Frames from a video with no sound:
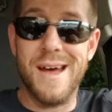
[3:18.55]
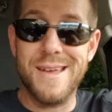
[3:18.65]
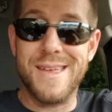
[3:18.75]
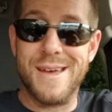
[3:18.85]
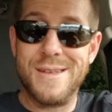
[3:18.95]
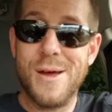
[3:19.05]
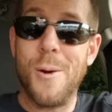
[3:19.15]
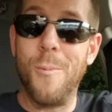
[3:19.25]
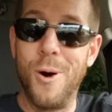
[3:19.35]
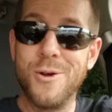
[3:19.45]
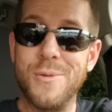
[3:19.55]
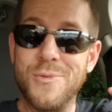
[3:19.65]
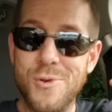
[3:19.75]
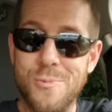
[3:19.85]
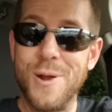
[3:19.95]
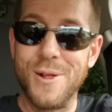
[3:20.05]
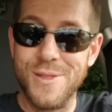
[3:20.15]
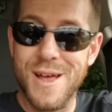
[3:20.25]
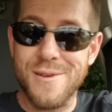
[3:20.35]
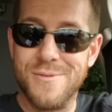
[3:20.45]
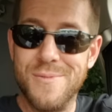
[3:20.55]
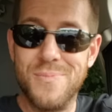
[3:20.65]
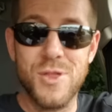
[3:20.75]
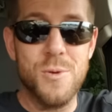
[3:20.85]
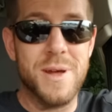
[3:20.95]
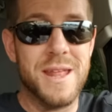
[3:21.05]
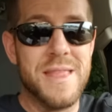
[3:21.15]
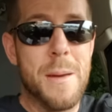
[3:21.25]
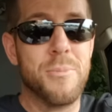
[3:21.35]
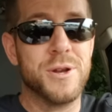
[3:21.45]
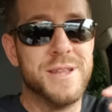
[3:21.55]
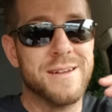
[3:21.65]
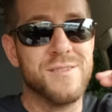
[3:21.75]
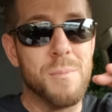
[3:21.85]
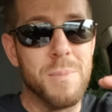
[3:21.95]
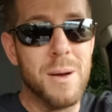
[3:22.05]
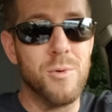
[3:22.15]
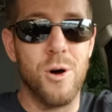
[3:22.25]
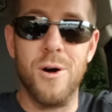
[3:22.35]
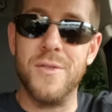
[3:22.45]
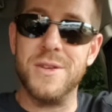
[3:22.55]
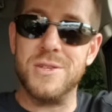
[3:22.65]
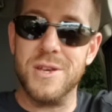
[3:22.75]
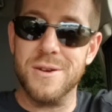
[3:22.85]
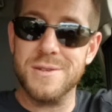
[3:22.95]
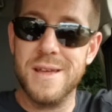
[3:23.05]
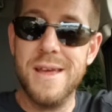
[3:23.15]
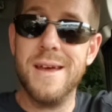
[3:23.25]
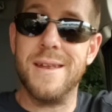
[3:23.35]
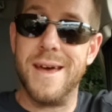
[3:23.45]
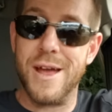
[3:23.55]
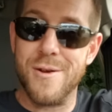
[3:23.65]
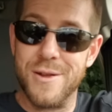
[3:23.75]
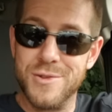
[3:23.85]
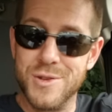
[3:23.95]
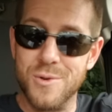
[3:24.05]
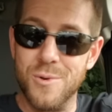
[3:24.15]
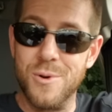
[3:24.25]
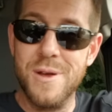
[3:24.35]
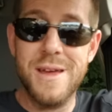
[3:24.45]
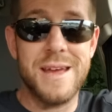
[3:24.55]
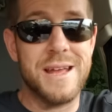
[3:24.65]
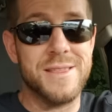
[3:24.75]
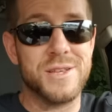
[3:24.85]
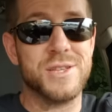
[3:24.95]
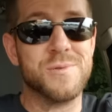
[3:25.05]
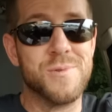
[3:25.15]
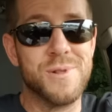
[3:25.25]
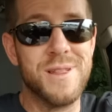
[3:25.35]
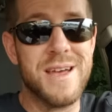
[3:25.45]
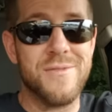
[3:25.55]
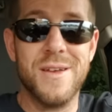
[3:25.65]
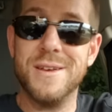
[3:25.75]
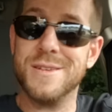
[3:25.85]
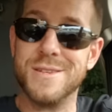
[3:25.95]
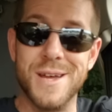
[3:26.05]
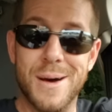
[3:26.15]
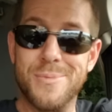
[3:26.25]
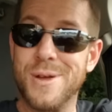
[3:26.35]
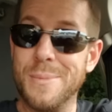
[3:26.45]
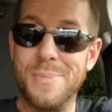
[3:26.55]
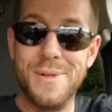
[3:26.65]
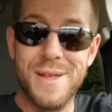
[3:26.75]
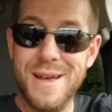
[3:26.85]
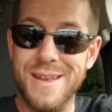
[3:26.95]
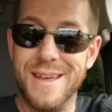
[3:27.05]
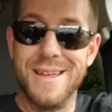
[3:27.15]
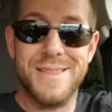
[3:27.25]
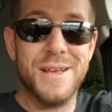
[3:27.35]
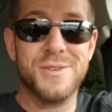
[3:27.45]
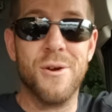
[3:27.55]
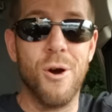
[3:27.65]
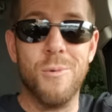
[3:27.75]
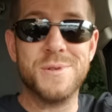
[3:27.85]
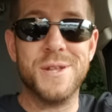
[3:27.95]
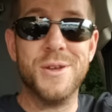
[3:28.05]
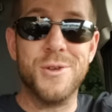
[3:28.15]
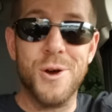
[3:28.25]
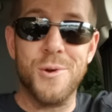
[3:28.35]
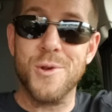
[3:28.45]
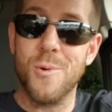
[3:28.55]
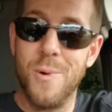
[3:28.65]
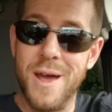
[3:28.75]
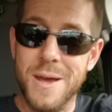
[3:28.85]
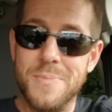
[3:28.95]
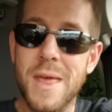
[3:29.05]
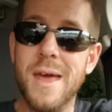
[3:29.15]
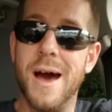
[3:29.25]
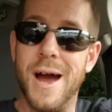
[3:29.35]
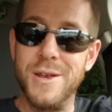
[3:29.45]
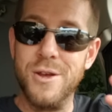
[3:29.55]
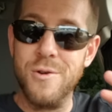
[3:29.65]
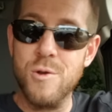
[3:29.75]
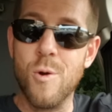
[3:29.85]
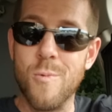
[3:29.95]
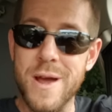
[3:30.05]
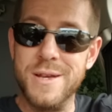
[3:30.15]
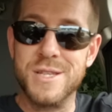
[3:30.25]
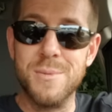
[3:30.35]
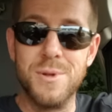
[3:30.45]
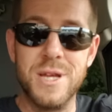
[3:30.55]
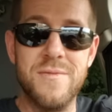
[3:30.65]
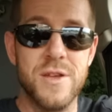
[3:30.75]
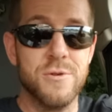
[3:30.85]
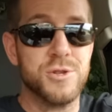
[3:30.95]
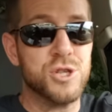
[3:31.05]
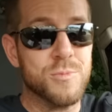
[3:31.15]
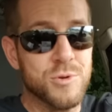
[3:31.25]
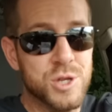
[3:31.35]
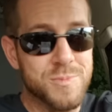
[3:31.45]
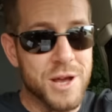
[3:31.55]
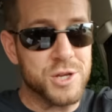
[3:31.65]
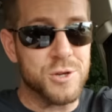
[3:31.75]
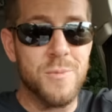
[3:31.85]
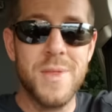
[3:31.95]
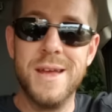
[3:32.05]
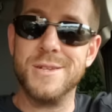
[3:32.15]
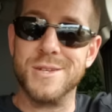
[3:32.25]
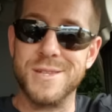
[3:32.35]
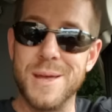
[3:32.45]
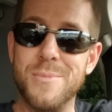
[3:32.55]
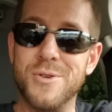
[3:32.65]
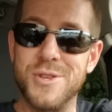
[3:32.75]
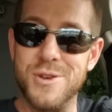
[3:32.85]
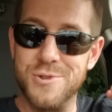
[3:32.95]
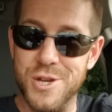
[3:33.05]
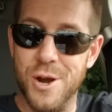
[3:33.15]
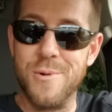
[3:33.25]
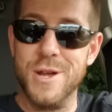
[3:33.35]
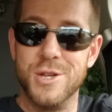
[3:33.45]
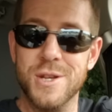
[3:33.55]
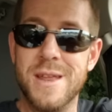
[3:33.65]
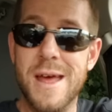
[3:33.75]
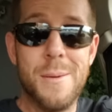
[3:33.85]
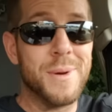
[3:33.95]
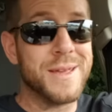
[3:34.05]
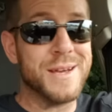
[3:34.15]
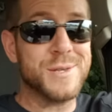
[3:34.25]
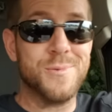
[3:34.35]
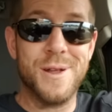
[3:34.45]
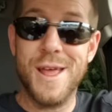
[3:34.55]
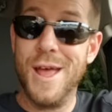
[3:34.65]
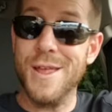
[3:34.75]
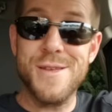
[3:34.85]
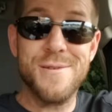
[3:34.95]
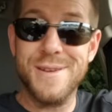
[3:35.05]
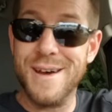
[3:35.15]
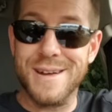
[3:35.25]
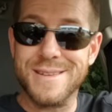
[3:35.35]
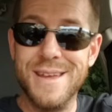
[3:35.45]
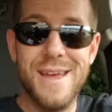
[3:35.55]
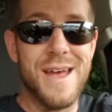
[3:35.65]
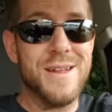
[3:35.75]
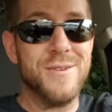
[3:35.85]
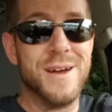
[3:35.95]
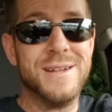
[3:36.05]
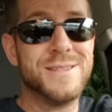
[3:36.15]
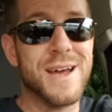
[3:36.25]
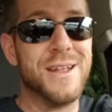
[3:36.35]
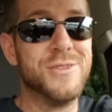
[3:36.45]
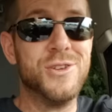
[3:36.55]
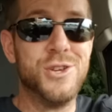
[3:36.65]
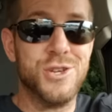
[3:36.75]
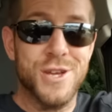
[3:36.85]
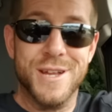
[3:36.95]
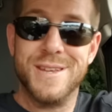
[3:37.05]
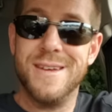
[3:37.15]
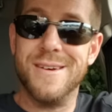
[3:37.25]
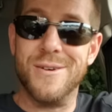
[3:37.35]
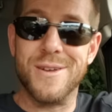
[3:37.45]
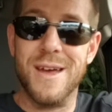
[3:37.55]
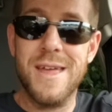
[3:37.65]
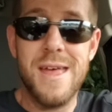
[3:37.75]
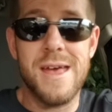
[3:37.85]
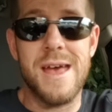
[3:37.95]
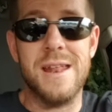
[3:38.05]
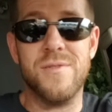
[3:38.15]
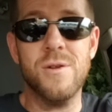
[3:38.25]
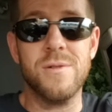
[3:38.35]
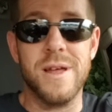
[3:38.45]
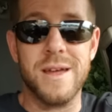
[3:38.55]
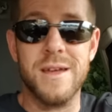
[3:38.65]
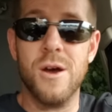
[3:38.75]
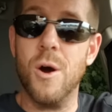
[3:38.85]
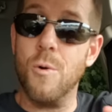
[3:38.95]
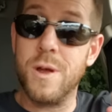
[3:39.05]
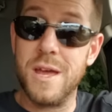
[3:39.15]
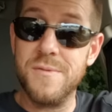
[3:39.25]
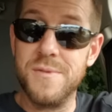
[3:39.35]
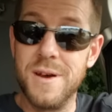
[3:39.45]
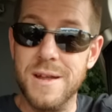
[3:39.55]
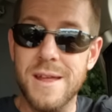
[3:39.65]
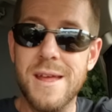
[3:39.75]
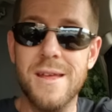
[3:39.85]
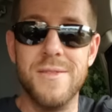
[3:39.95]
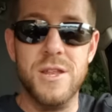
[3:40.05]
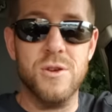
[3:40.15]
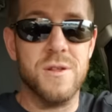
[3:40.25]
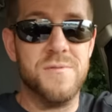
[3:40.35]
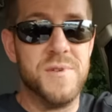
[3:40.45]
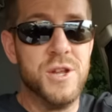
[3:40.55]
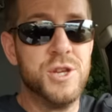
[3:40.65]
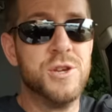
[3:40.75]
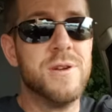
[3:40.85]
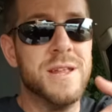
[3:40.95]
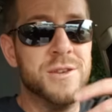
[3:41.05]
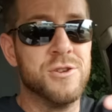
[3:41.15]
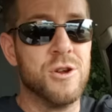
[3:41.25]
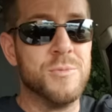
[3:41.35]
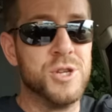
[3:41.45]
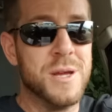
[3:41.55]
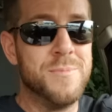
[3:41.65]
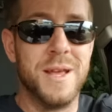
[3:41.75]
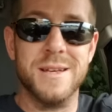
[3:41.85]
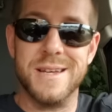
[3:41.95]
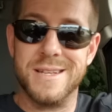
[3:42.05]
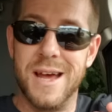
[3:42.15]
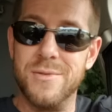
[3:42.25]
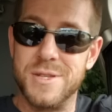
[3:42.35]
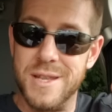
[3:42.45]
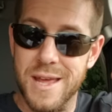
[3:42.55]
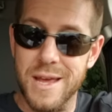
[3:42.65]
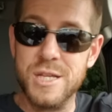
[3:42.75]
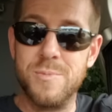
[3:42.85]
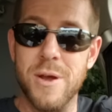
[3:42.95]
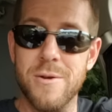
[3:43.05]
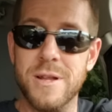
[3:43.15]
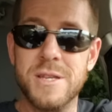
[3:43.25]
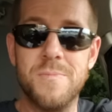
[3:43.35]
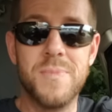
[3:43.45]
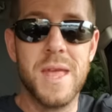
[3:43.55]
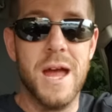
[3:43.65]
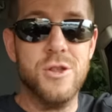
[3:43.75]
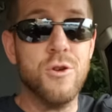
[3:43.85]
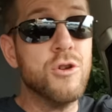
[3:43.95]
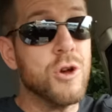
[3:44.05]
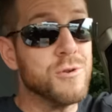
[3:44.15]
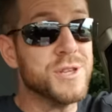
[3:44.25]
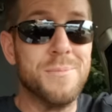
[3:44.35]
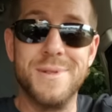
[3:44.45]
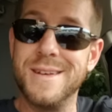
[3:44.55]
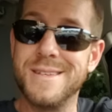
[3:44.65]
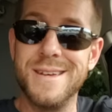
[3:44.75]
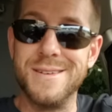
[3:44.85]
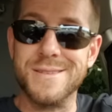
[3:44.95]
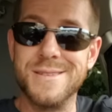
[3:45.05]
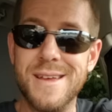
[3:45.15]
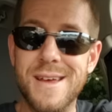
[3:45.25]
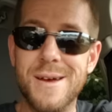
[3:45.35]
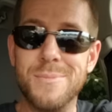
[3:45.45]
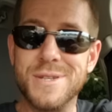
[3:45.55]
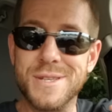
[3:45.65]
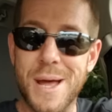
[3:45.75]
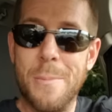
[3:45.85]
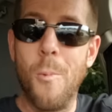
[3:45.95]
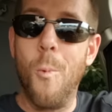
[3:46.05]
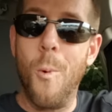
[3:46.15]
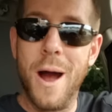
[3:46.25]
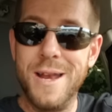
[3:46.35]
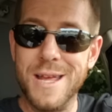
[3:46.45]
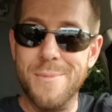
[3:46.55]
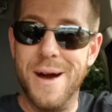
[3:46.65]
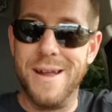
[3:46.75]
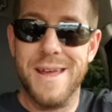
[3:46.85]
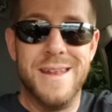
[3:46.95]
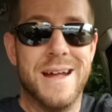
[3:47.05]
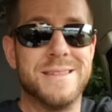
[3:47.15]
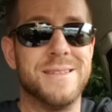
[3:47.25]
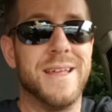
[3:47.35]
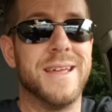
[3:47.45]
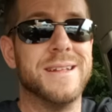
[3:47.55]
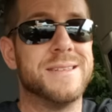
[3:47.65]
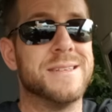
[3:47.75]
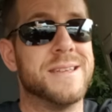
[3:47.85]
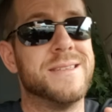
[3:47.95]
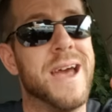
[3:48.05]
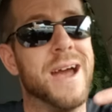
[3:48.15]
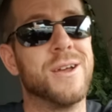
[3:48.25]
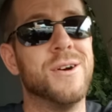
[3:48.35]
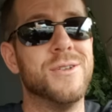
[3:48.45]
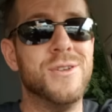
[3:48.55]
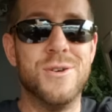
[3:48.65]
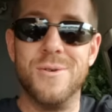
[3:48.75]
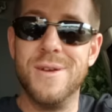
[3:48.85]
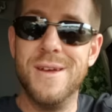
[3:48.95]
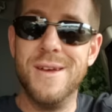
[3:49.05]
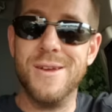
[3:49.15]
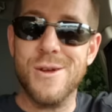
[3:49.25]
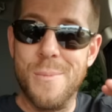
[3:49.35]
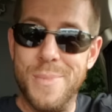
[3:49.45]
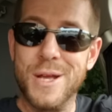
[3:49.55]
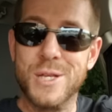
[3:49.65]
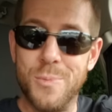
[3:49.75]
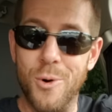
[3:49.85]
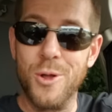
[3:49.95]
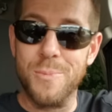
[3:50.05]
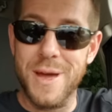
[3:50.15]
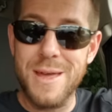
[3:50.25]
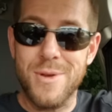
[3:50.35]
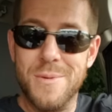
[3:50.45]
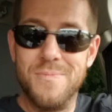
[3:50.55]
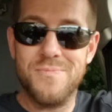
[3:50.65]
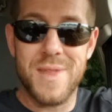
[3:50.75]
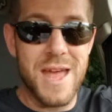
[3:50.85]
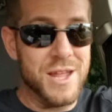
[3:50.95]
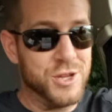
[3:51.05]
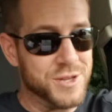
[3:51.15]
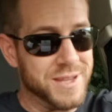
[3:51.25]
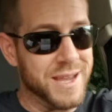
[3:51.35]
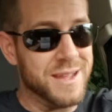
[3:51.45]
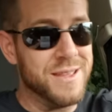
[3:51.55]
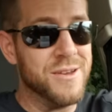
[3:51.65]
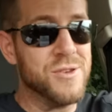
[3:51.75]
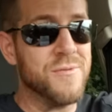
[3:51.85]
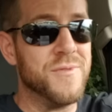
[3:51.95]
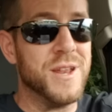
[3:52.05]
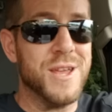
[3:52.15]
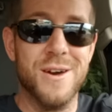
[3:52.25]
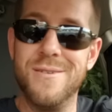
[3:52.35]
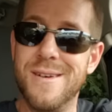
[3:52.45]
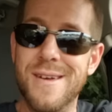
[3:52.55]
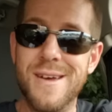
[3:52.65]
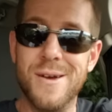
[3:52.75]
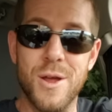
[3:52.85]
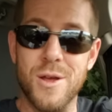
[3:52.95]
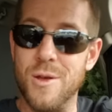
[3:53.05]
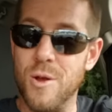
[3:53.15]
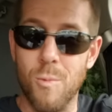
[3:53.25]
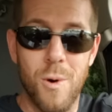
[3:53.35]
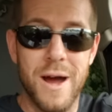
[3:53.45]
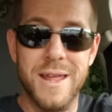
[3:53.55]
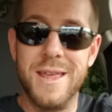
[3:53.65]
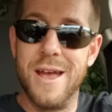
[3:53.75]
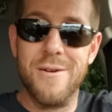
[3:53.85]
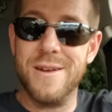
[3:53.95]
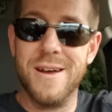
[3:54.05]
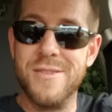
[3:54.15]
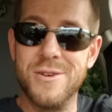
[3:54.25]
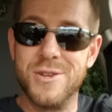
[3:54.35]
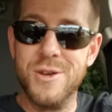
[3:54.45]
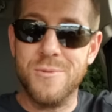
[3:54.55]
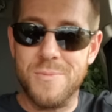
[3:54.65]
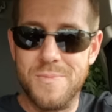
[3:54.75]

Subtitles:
Again, welcome to real life. You've been in that protective bubble all these years. Now you're out of school, and this is real life. Stop complaining. Things aren't always going to go your way. I know you were raised to believe that you're super special, just like most of your generation, but guess what? You're not, and you're not entitled to shit, okay? And if you don't like it, okay, fine. Then you can finish your internship, because that's obviously to get experience, and you can go someplace else. But stop whining about it and acting like it's this attack on you. You're a big spoiled baby. And just like in the other video, you're whining carrying on there too.